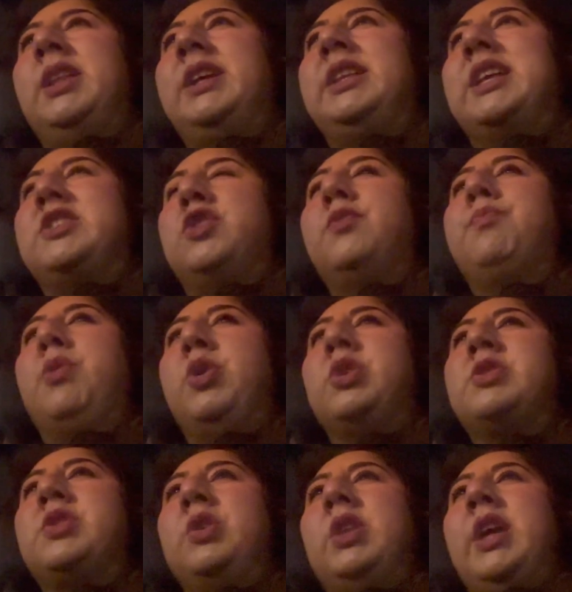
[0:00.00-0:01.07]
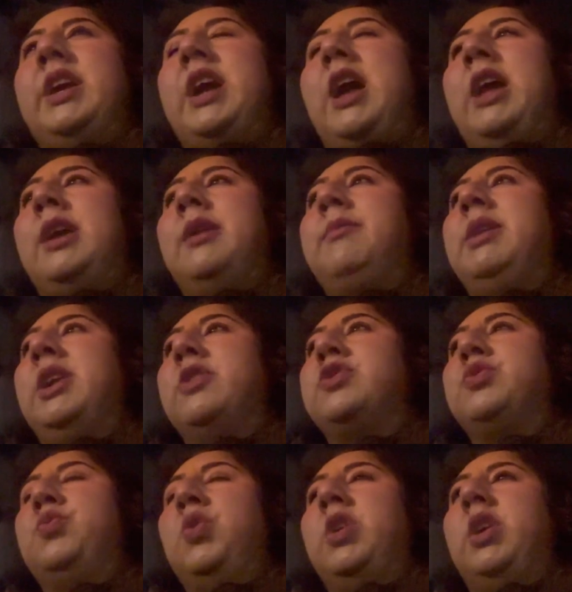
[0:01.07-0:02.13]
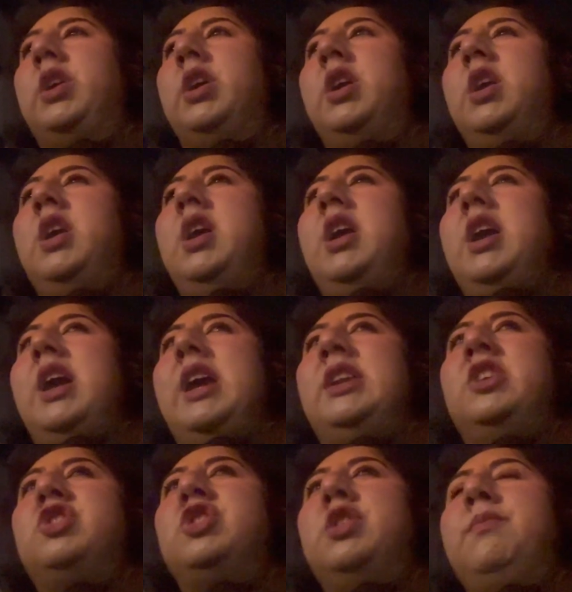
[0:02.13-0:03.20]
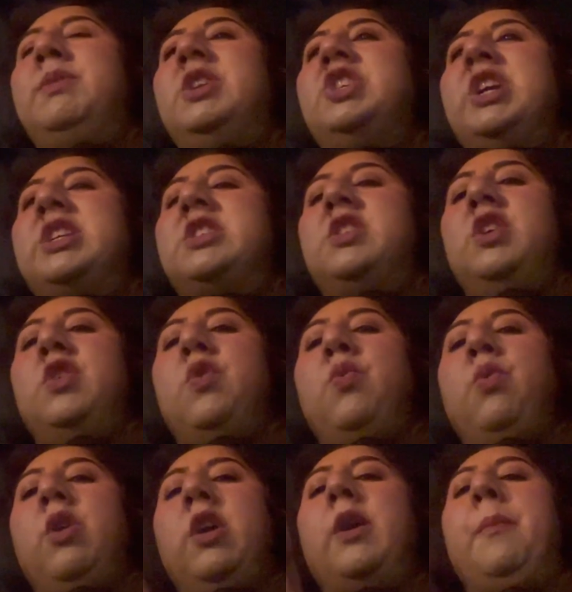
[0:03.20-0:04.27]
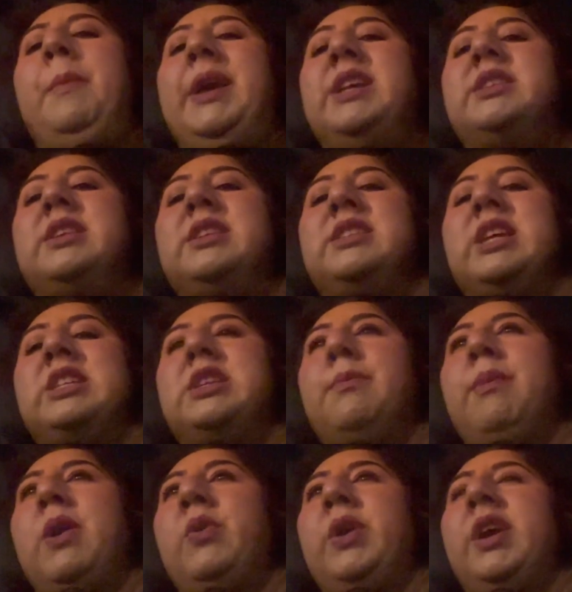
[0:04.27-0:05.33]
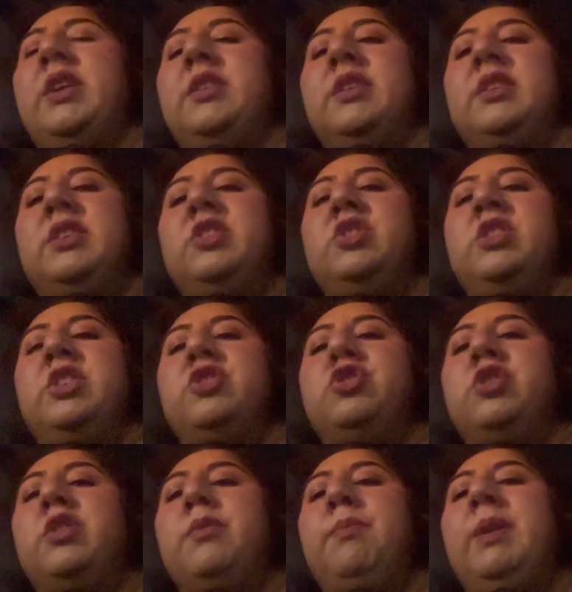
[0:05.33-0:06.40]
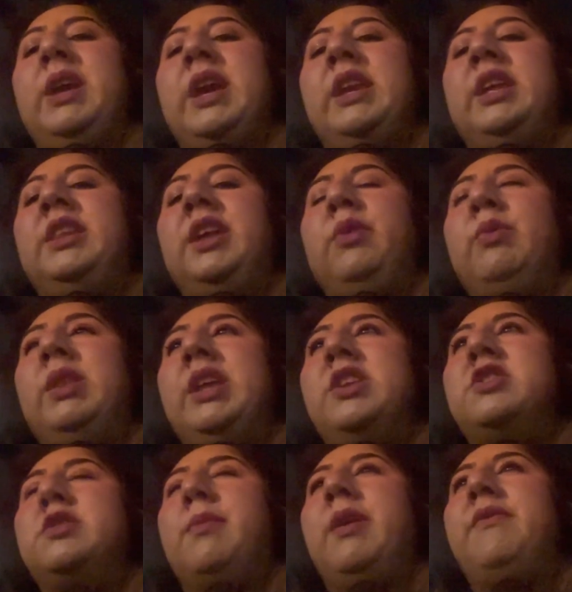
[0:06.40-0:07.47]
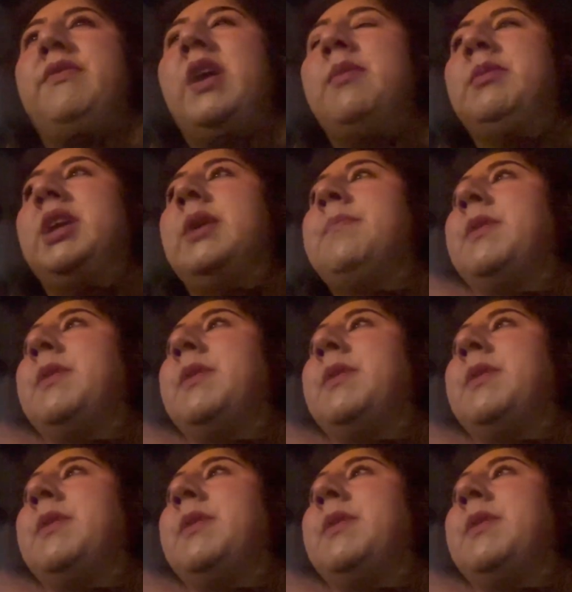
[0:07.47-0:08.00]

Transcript: Like, that's so personal. Like, I am here to work, and it should be just, you know, work basis. That's about it, and there shouldn't be anything related to my family.